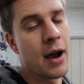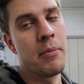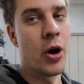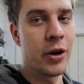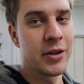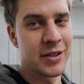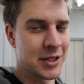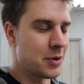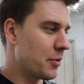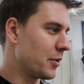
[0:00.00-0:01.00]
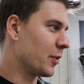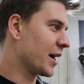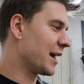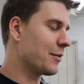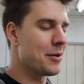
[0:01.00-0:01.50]
our motor, so that's why we're
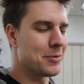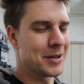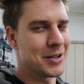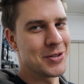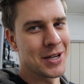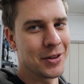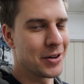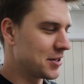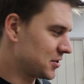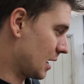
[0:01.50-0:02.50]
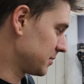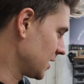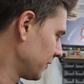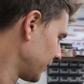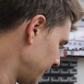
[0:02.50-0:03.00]
getting away with reusing a lot of this cheap
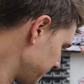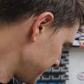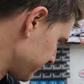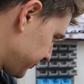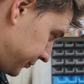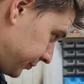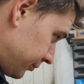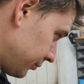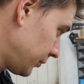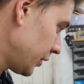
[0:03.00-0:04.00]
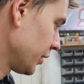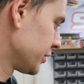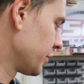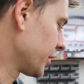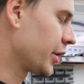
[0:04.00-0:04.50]
stuff.
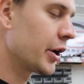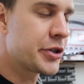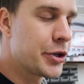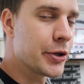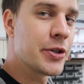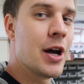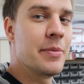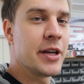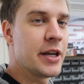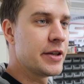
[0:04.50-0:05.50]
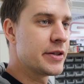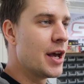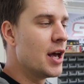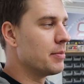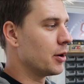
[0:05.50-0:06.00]
So we're going to go stock timing gears,
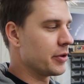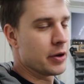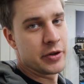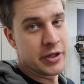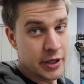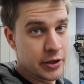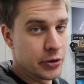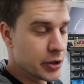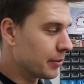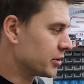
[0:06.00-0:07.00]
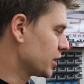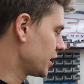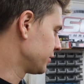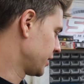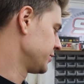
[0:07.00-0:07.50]
but with obviously a new timing
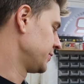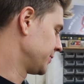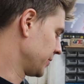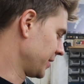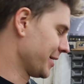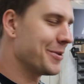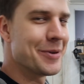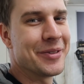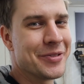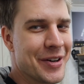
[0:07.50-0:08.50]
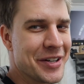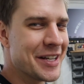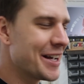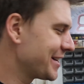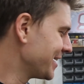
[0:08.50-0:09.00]
chain. As you saw, that one was very
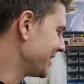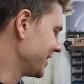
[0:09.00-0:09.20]
sad.